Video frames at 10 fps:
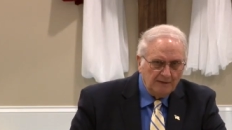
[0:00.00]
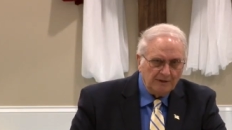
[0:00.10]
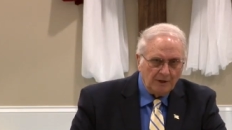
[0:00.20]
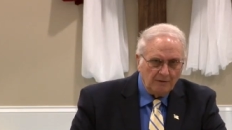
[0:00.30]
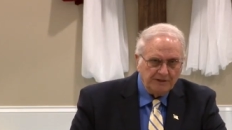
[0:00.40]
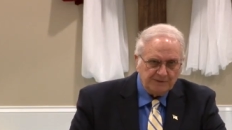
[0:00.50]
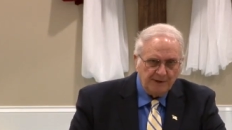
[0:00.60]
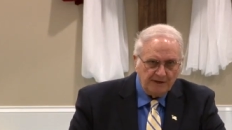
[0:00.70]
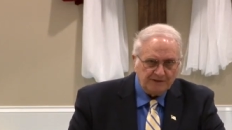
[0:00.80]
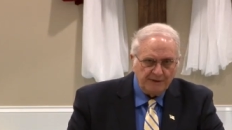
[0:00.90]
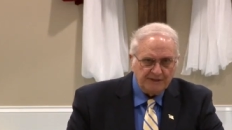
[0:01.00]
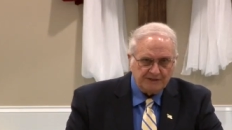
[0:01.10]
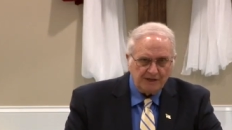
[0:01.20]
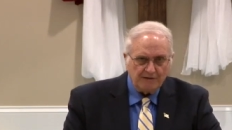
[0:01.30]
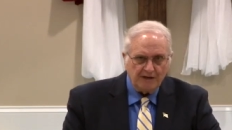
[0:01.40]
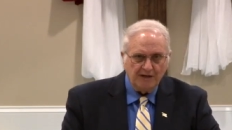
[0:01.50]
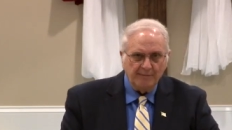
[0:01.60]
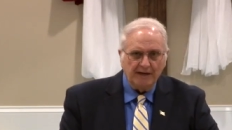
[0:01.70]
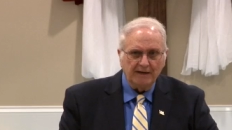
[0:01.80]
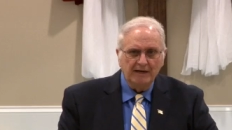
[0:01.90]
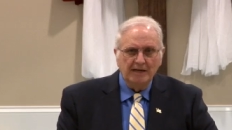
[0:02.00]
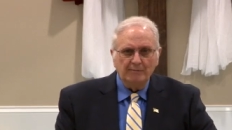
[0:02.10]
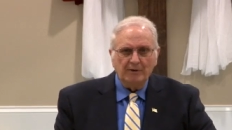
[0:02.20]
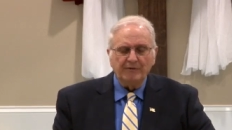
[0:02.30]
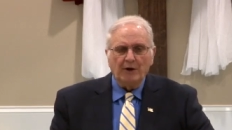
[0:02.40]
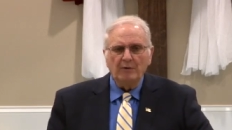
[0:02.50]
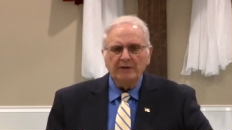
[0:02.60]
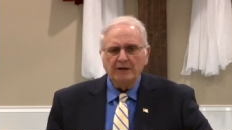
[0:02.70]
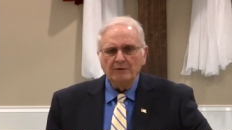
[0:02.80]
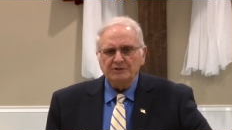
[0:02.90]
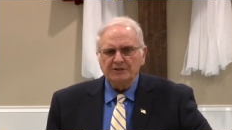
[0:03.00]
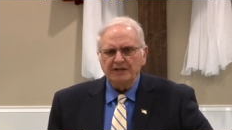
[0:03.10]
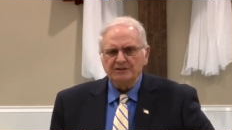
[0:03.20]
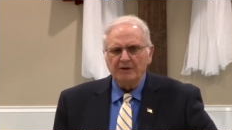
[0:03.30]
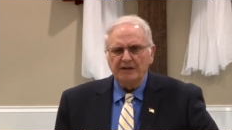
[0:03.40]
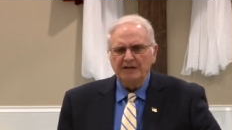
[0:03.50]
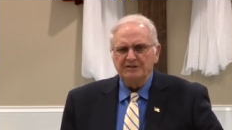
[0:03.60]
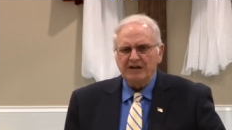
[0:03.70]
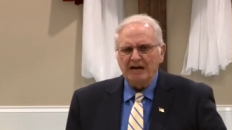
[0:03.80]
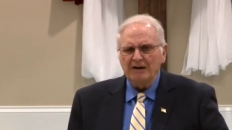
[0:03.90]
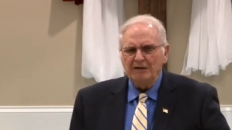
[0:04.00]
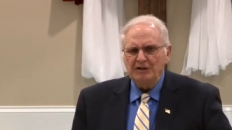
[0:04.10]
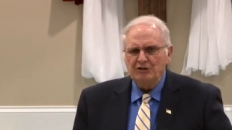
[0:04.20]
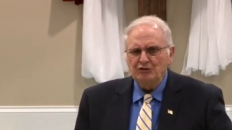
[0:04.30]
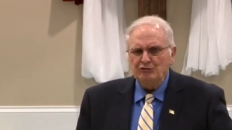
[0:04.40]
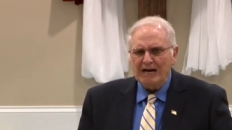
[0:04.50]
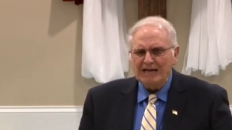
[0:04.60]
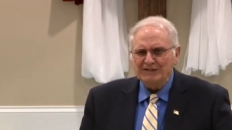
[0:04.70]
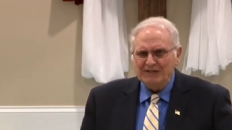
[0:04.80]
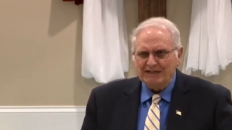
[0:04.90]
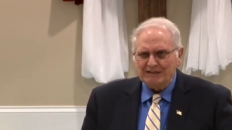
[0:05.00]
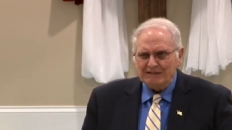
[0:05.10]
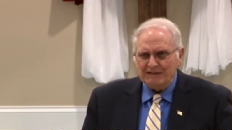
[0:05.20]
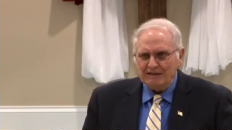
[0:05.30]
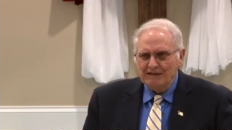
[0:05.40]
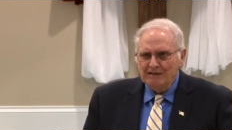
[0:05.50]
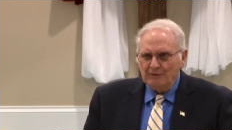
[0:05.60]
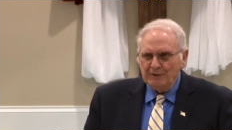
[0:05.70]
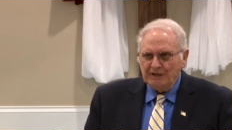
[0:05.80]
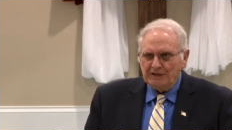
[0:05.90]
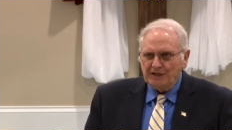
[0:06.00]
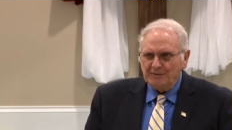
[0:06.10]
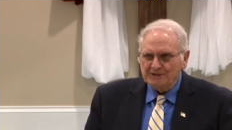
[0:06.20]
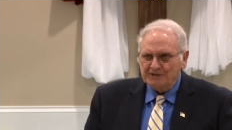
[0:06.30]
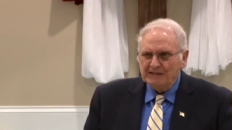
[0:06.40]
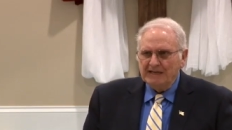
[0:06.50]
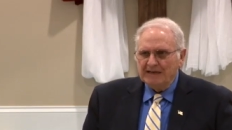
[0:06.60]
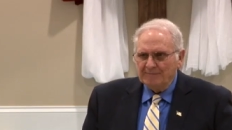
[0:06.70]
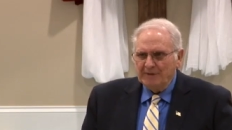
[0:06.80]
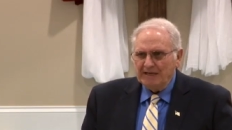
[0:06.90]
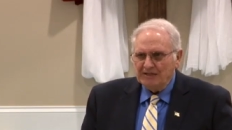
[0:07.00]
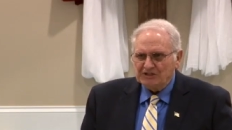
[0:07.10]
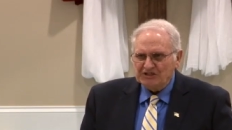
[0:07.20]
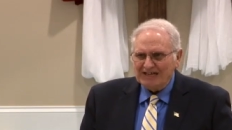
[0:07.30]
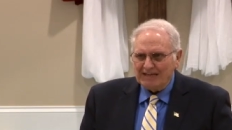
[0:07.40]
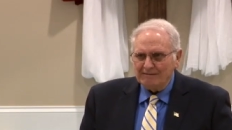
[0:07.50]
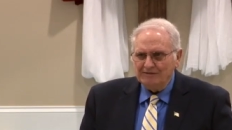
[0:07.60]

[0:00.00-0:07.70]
Well, the Holy Spirit's what he's talking about. But the Holy Ghost takes on an entirely new identity when he comes being sent.